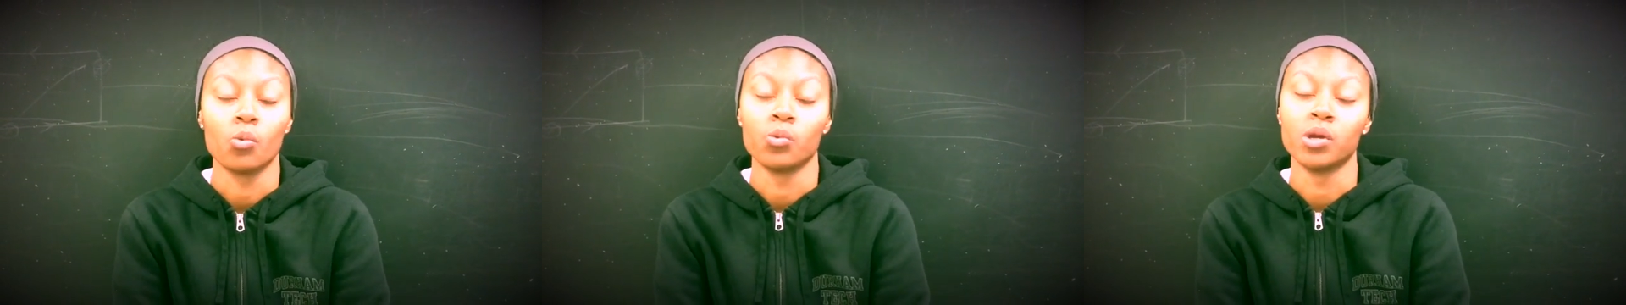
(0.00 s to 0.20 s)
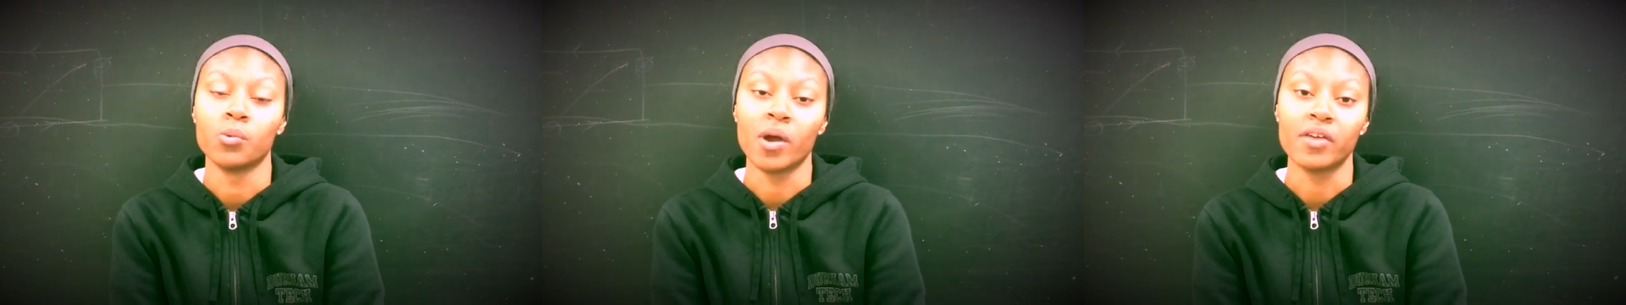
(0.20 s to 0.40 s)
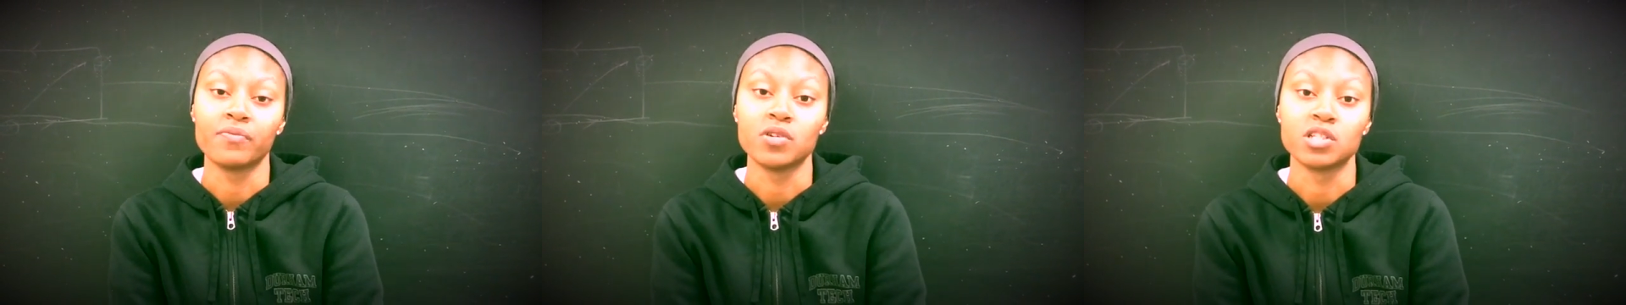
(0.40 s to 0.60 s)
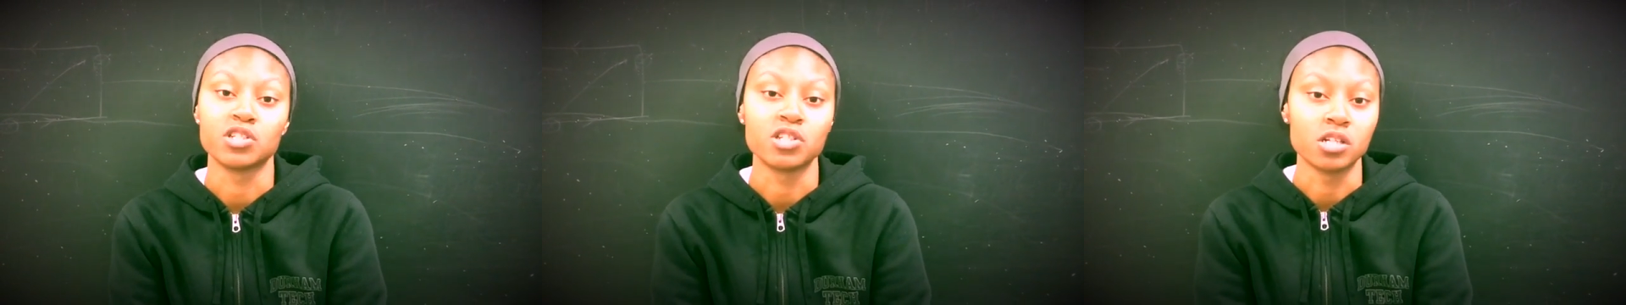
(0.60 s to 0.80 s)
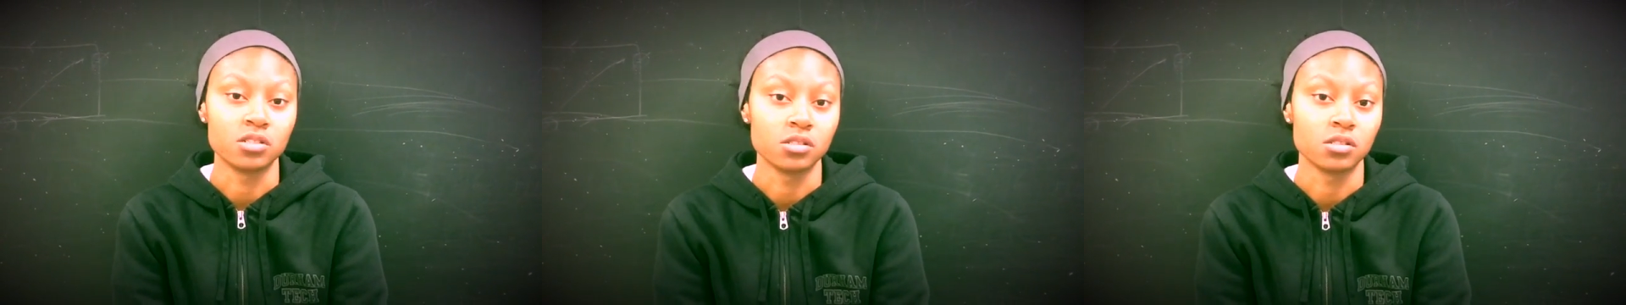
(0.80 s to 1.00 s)
we wait for the
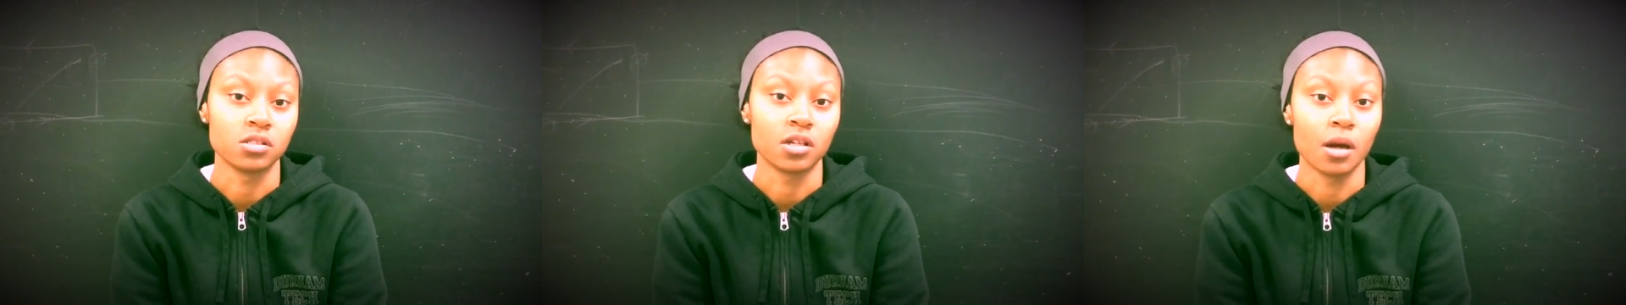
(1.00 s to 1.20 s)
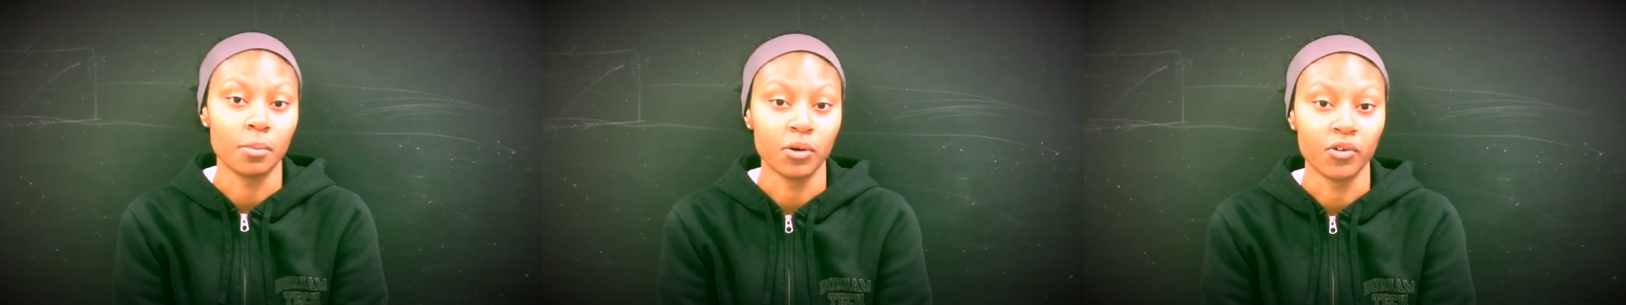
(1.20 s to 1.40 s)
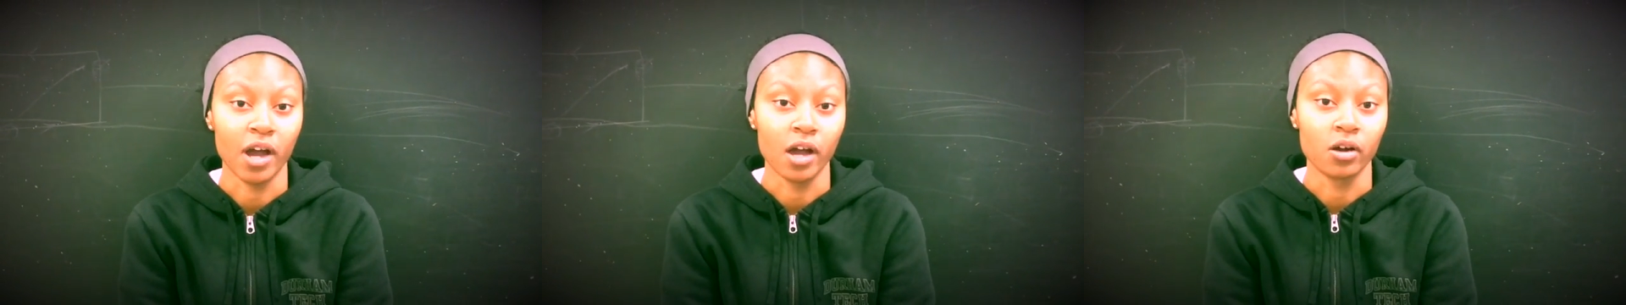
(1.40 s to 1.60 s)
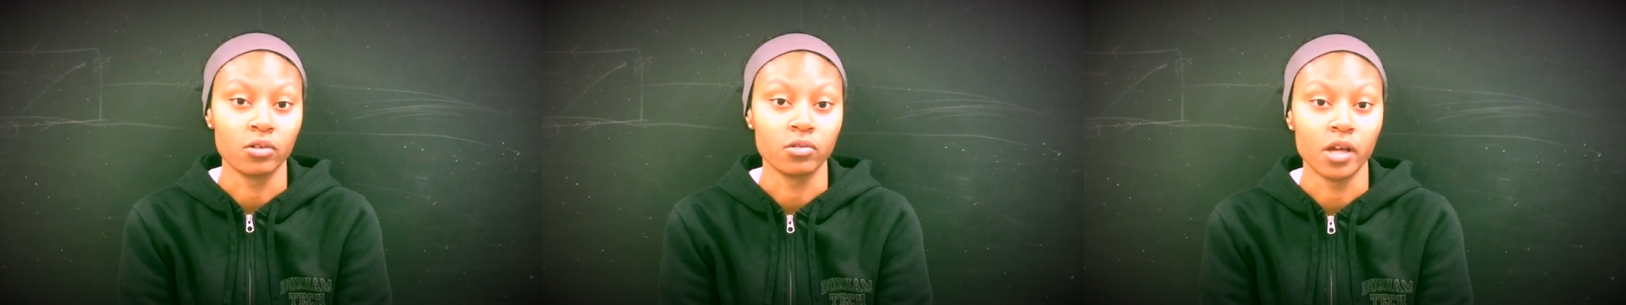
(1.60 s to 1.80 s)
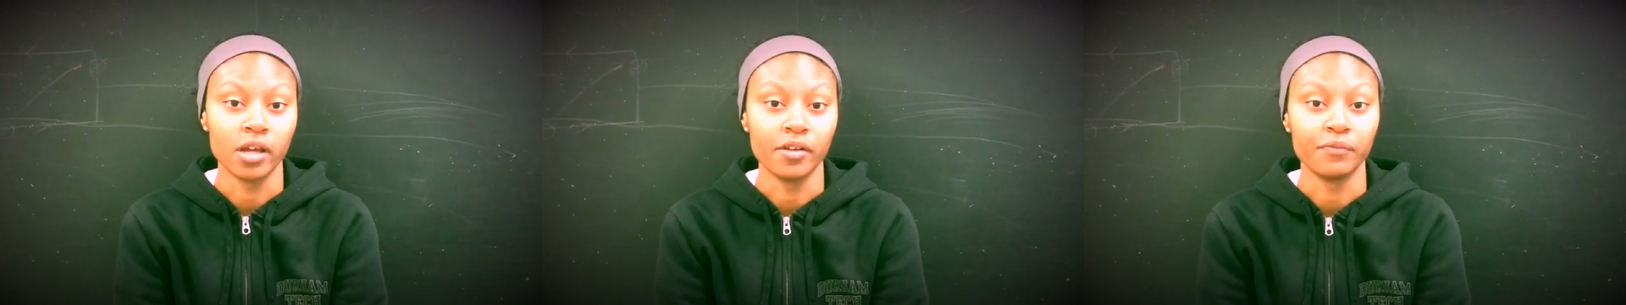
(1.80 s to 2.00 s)
judges to come
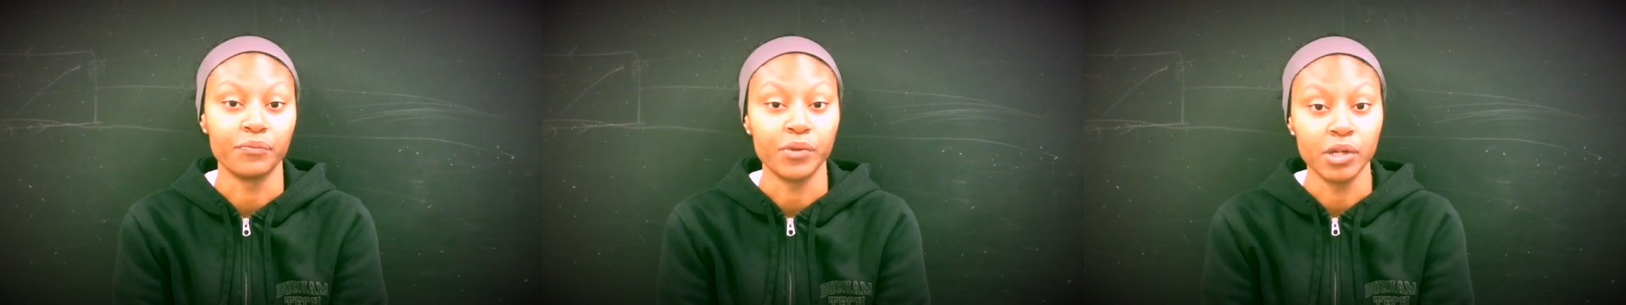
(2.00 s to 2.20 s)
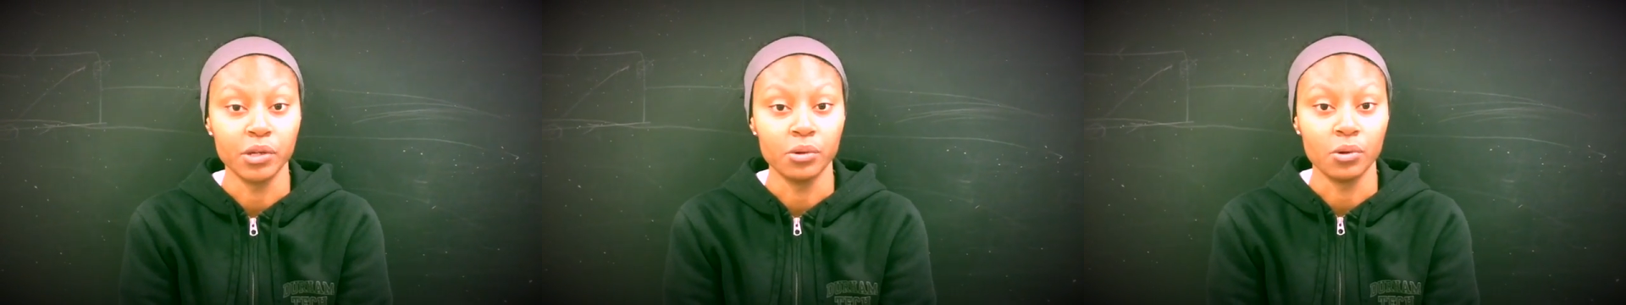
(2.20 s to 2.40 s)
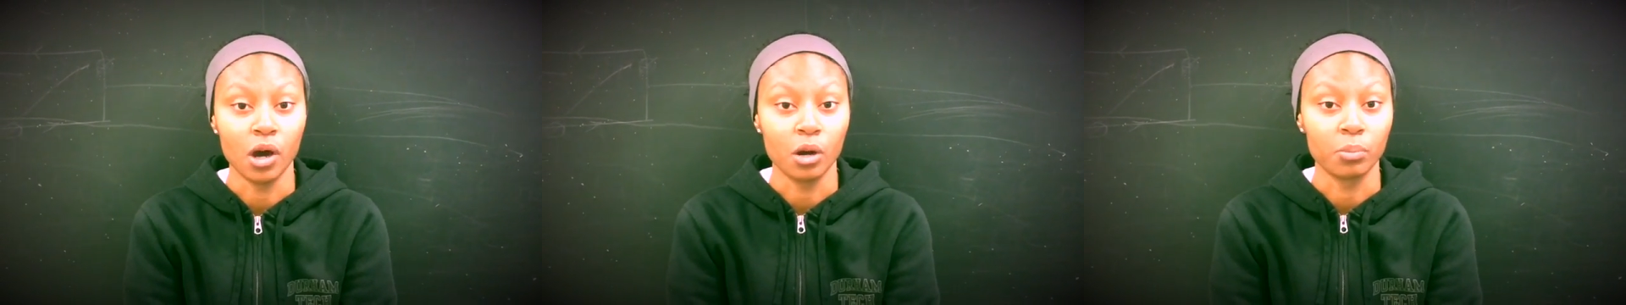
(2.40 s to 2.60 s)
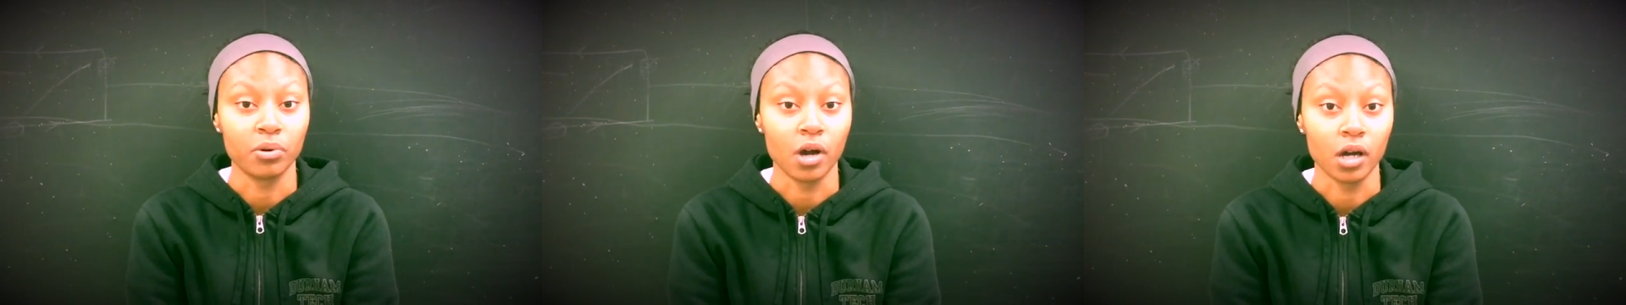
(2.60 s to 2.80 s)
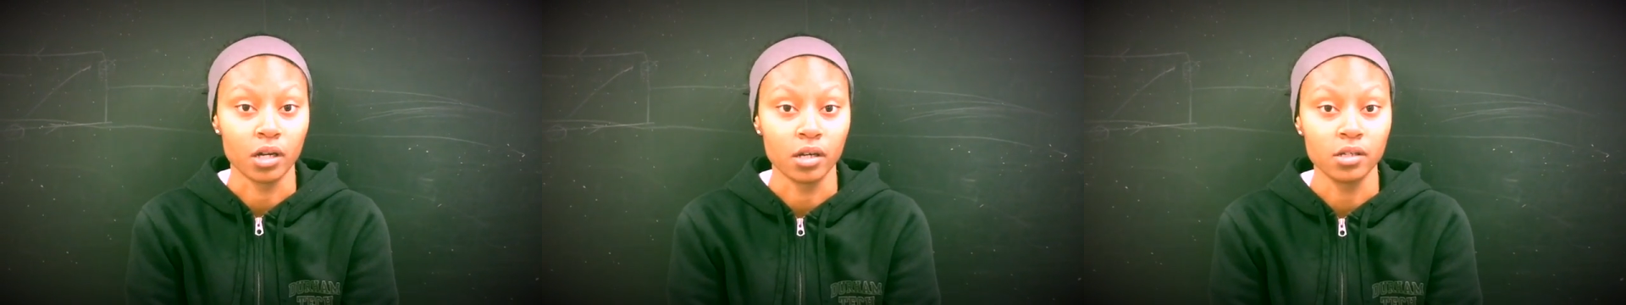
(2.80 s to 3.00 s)
around and view our
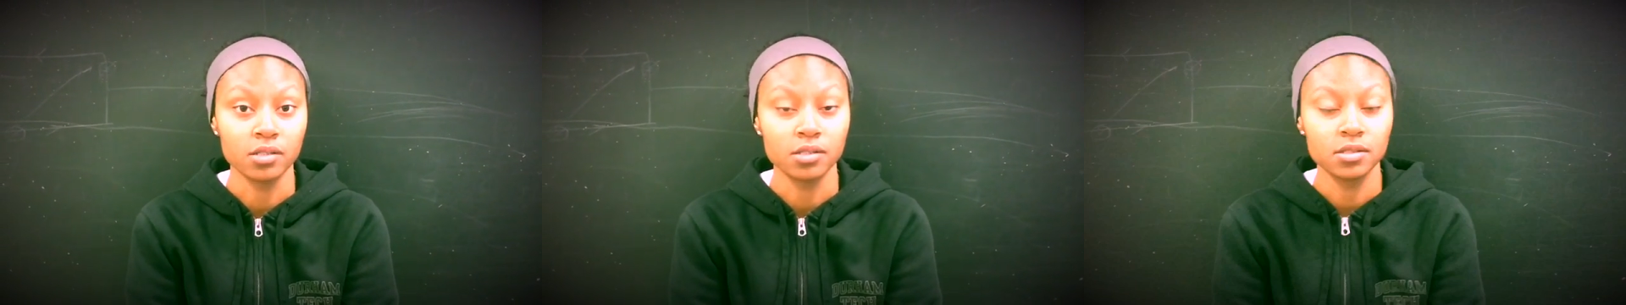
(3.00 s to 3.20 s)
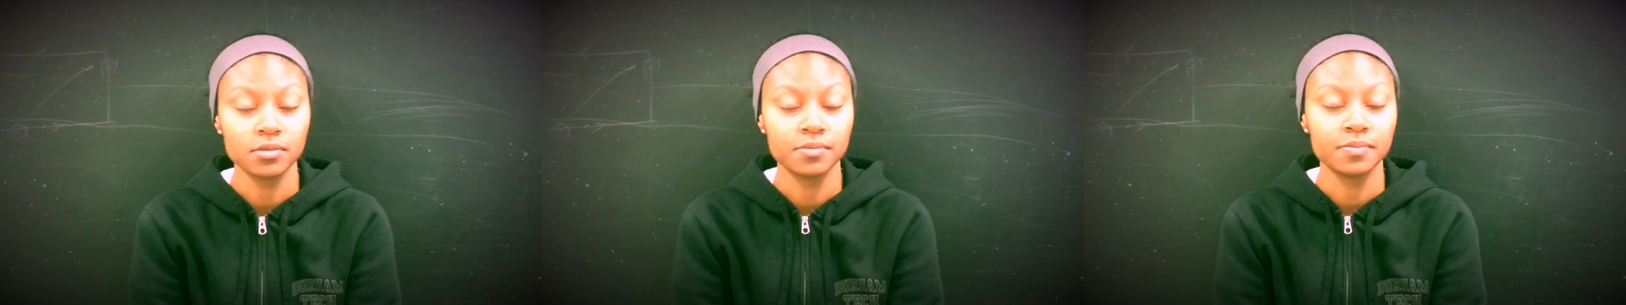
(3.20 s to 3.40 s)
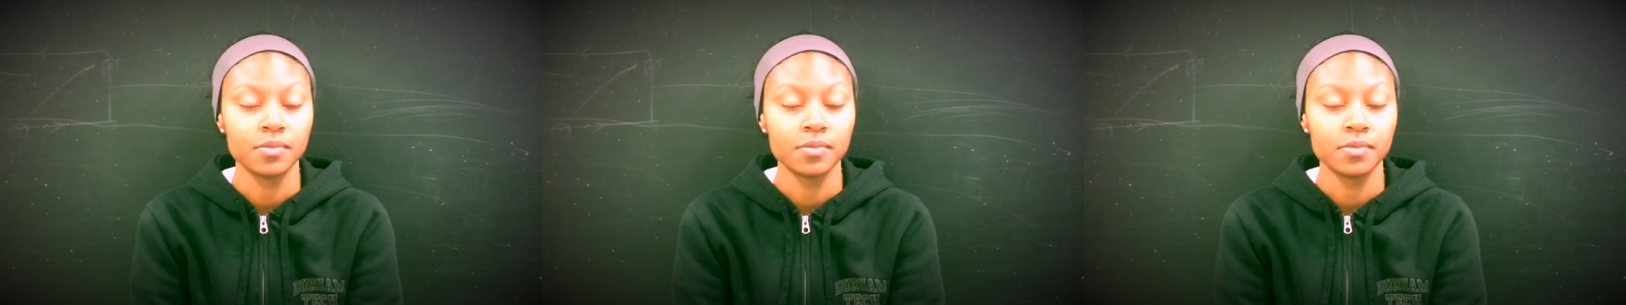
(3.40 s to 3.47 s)
product.